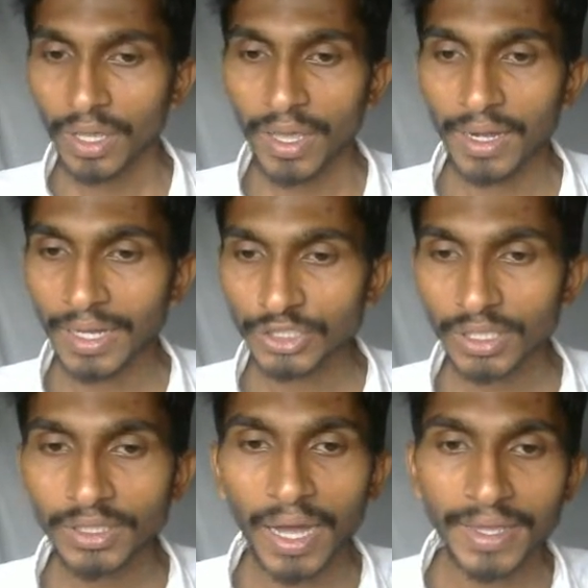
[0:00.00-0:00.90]
And
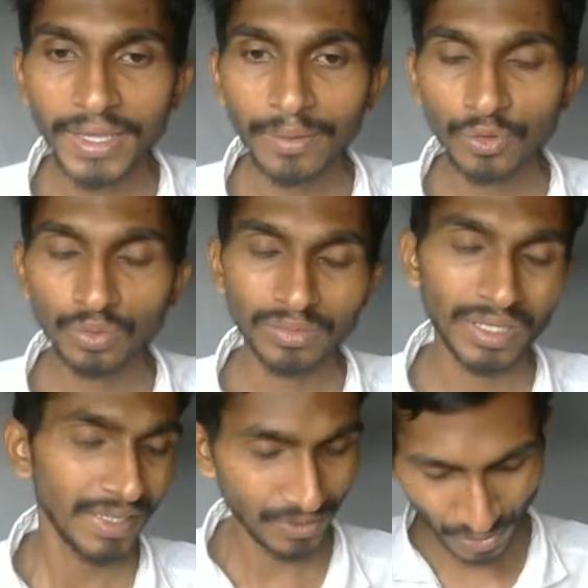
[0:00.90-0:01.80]
lastly, I have to,
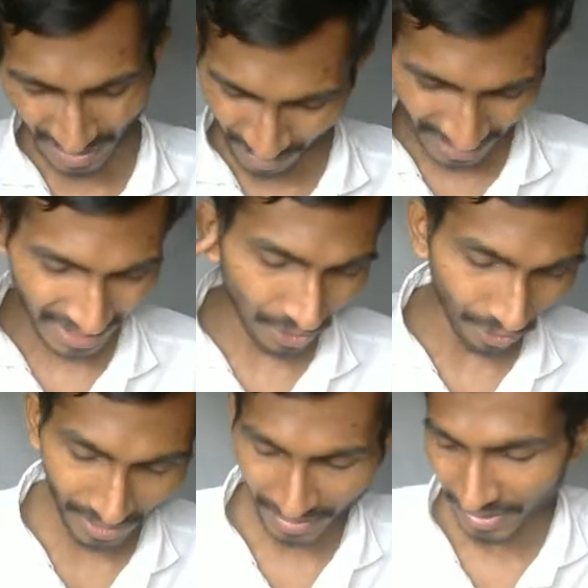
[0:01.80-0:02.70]
actually I'm getting
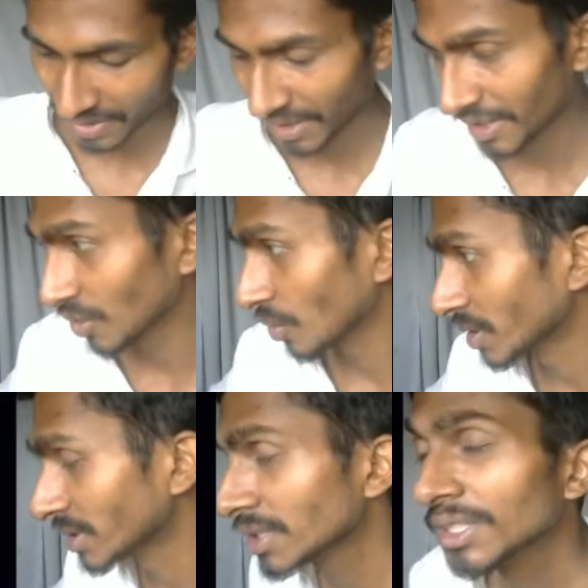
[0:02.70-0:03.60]
called, can't really ignore
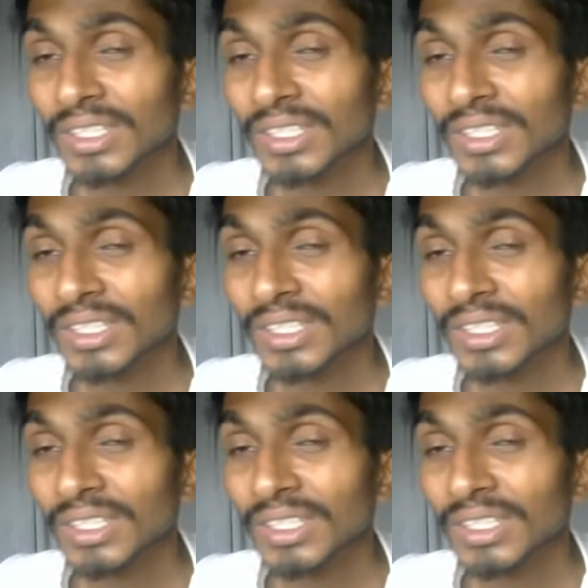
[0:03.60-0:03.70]
this.